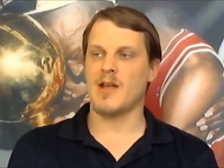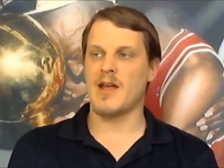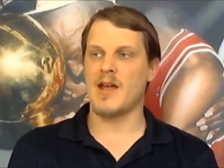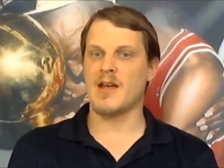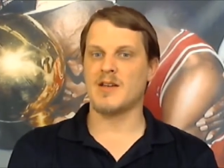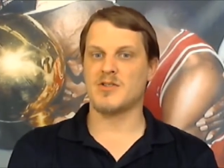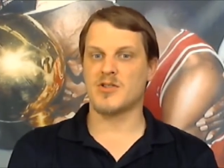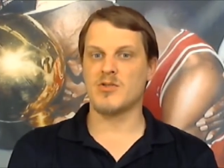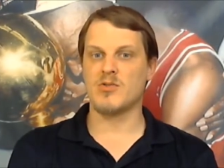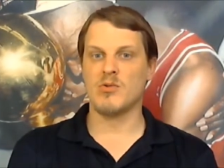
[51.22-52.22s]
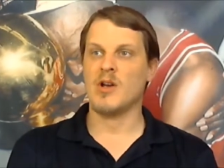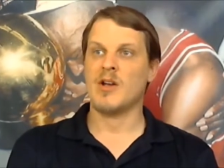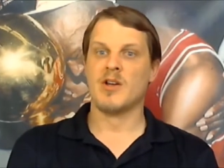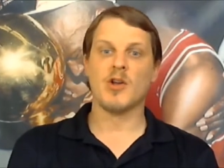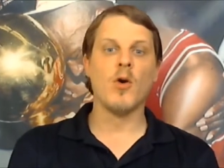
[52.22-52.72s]
and to
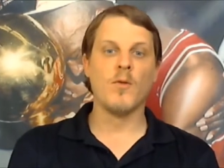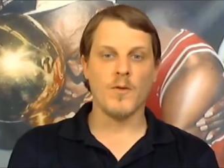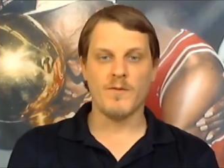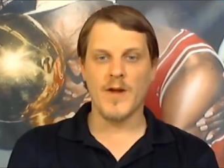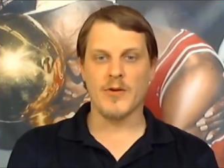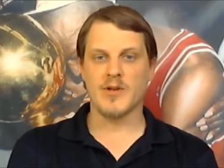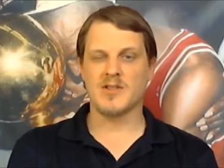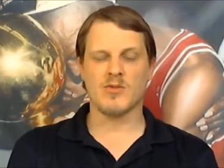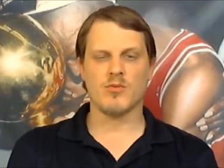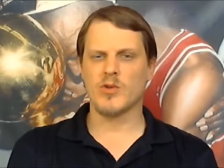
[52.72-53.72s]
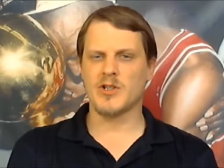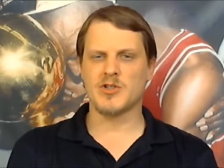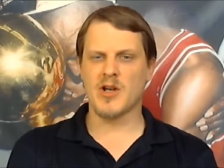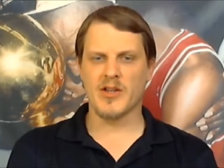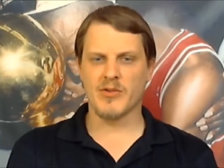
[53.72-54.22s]
go for veterans and really
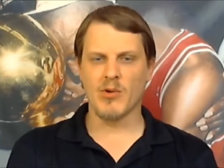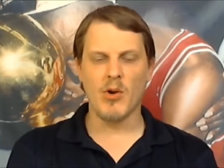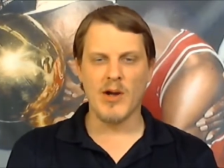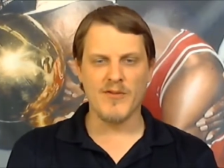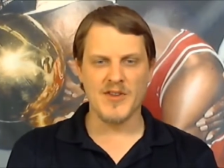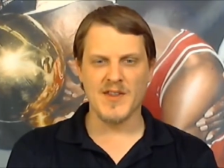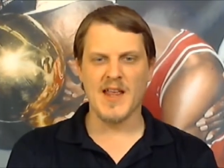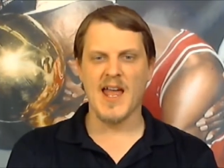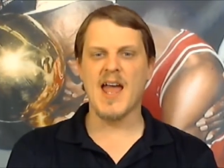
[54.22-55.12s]
try to throw everything they